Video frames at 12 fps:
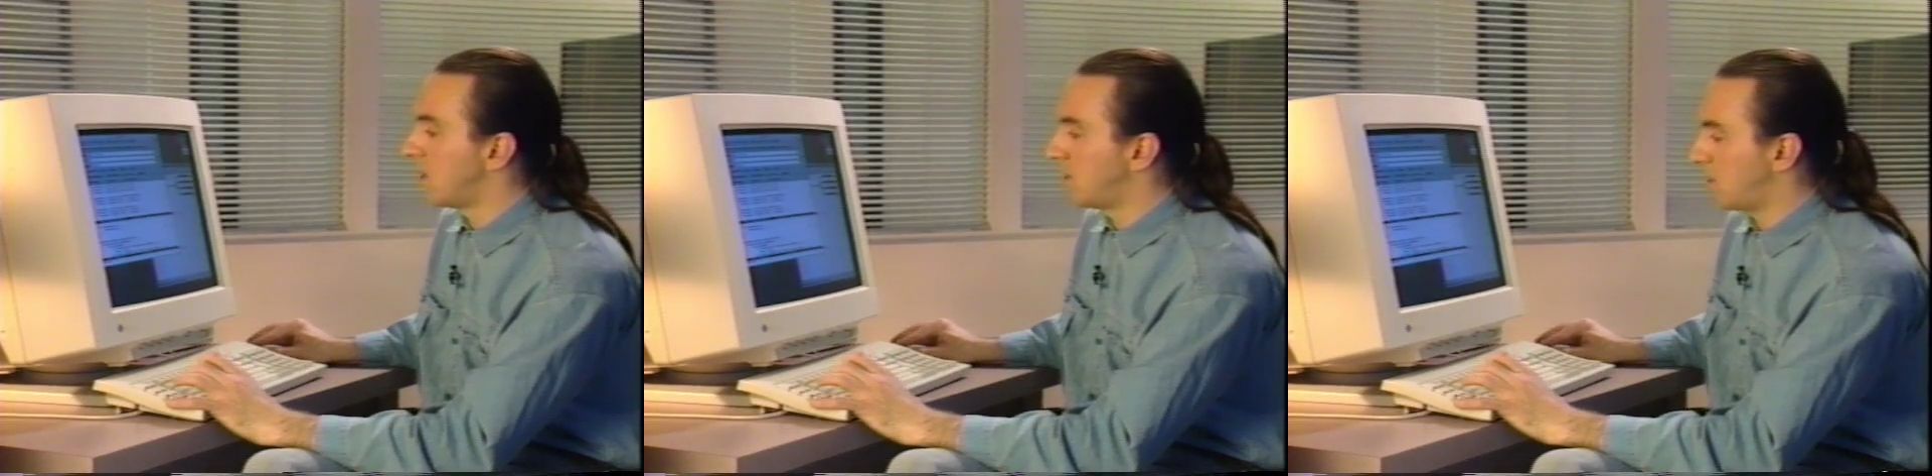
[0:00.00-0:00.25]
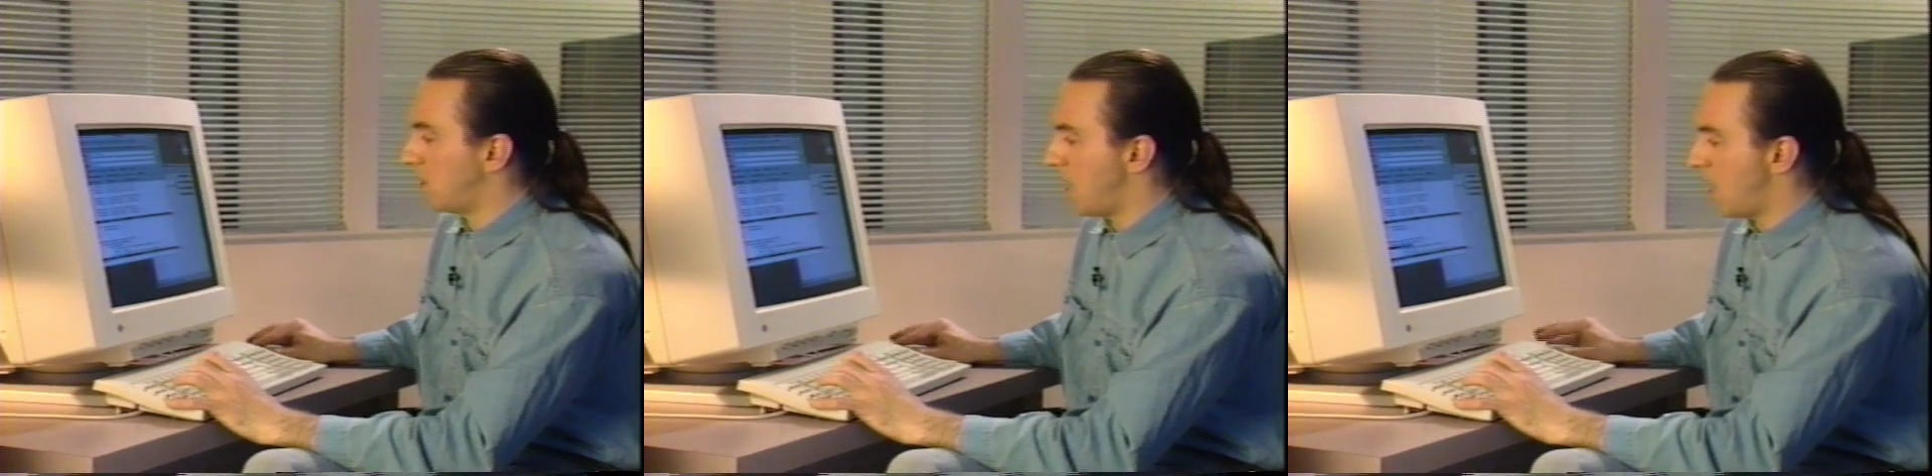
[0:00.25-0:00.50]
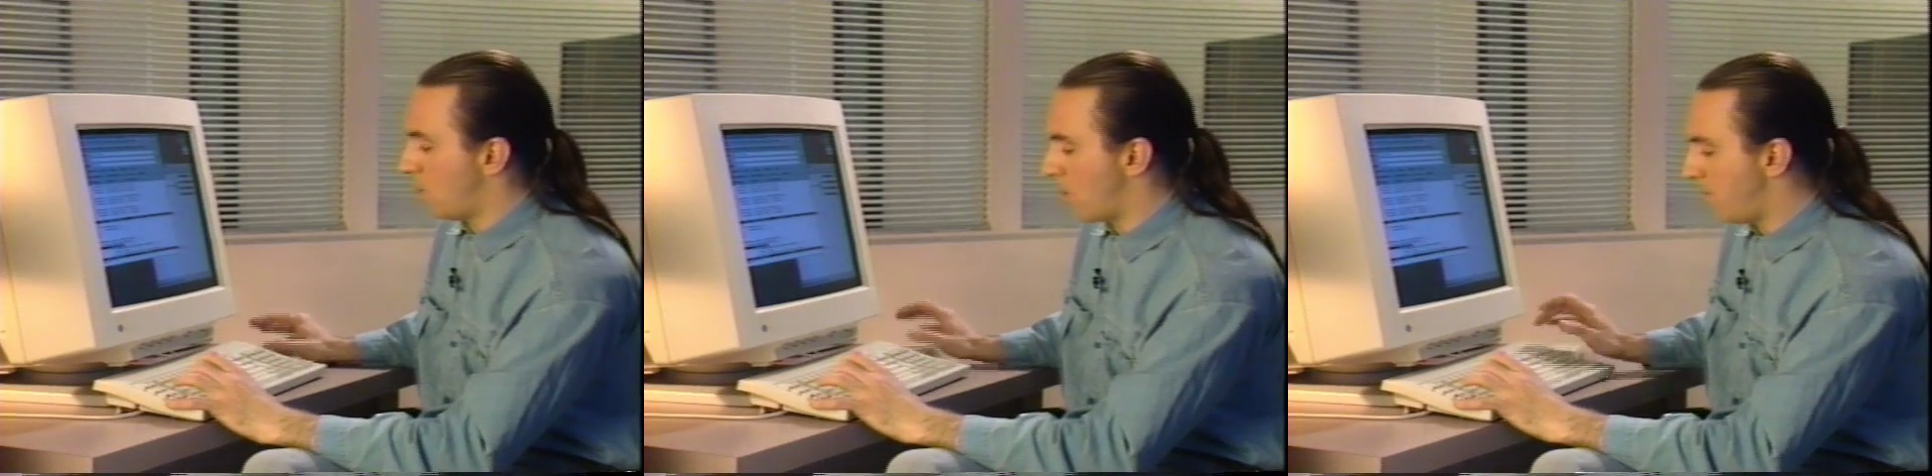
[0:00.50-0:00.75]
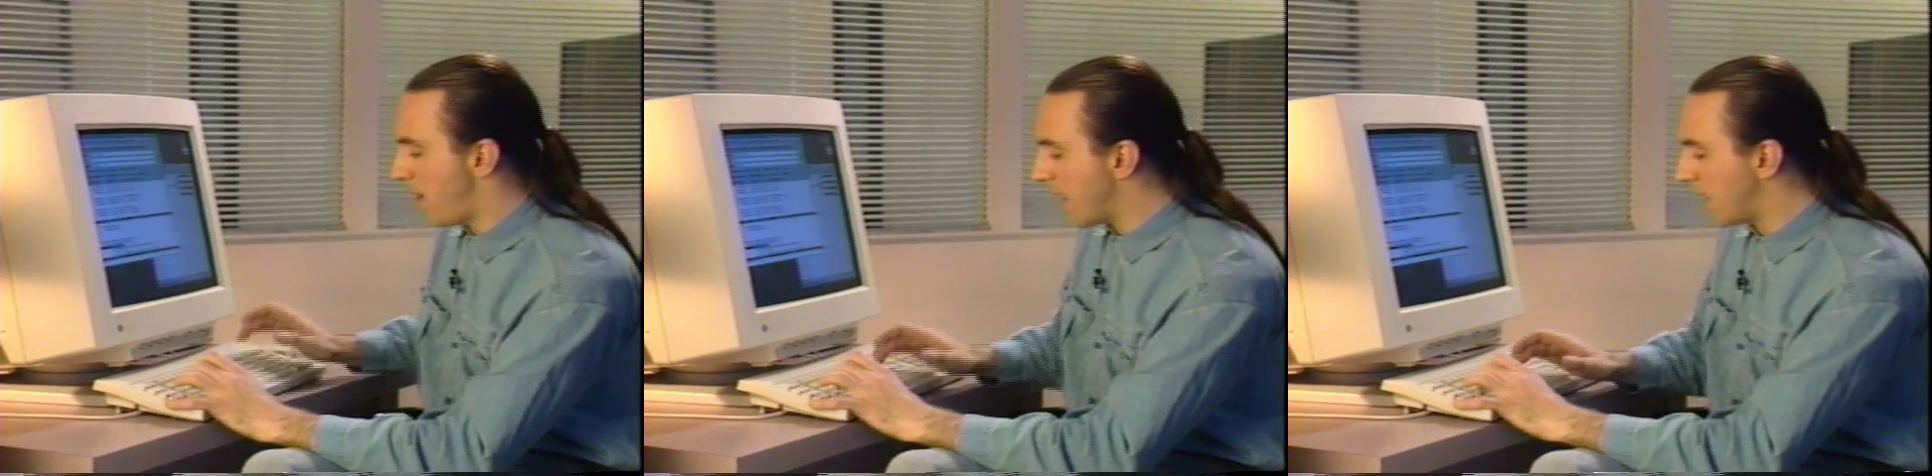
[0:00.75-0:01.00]
So now we're
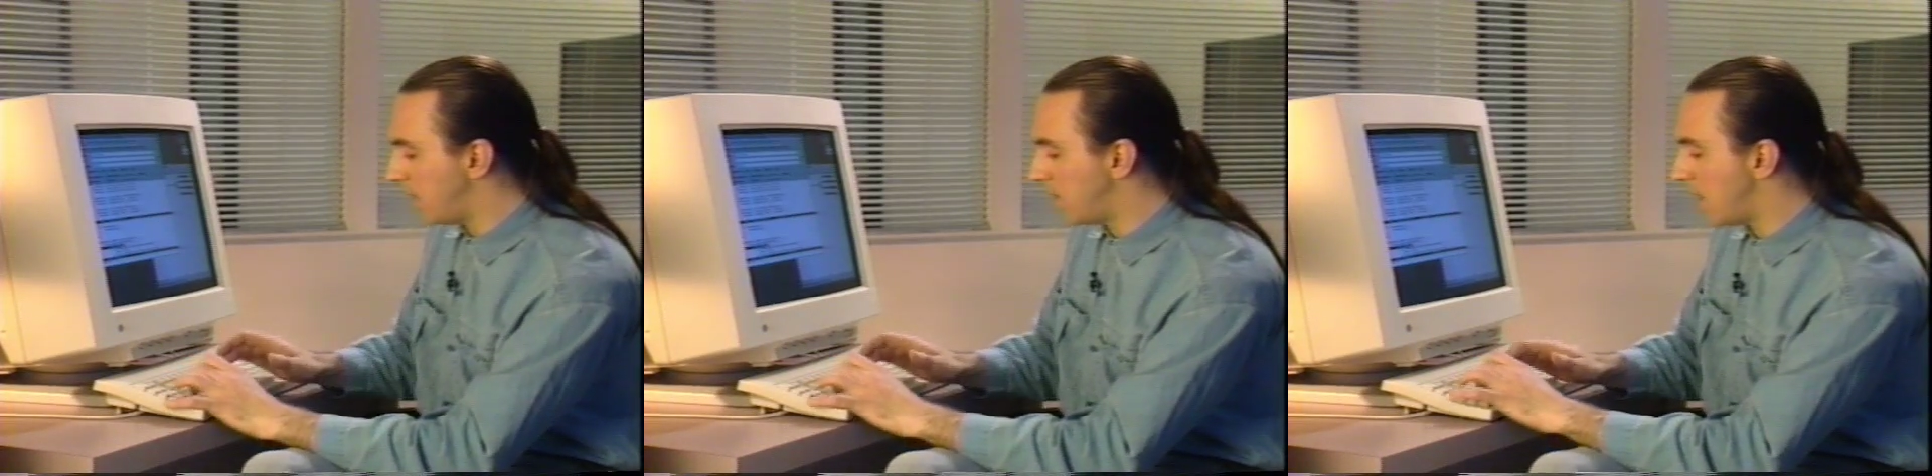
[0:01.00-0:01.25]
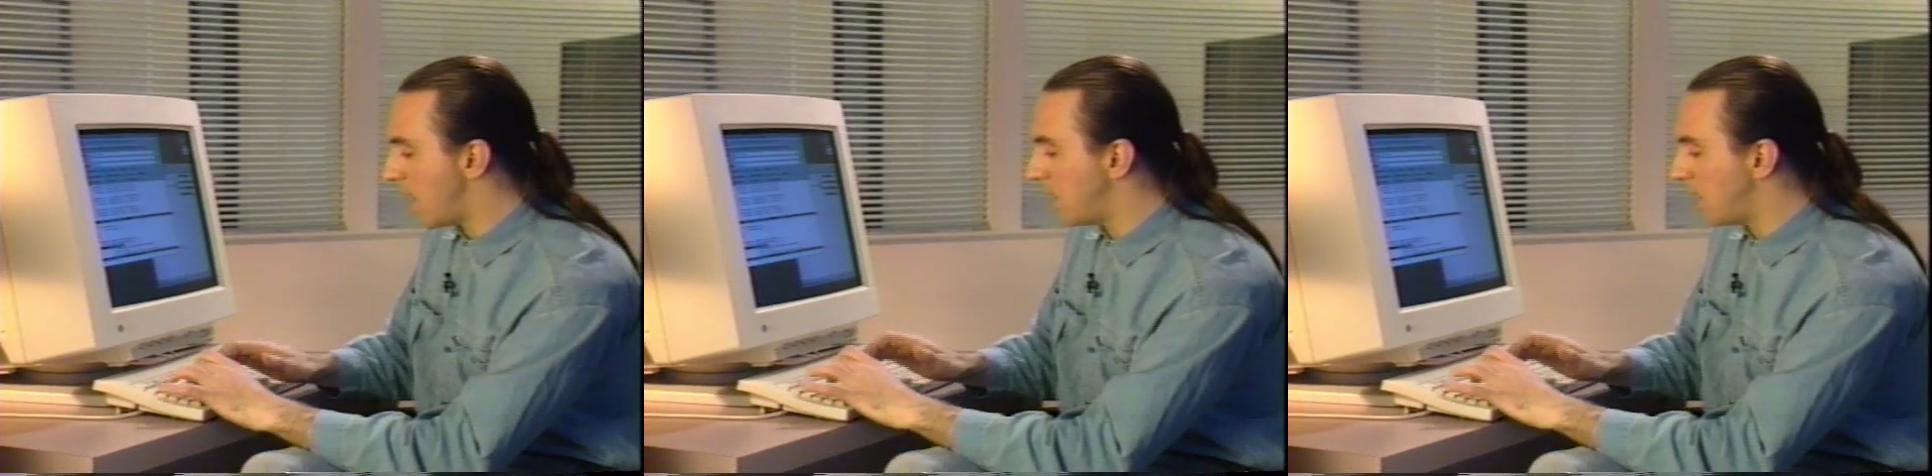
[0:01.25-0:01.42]
back in the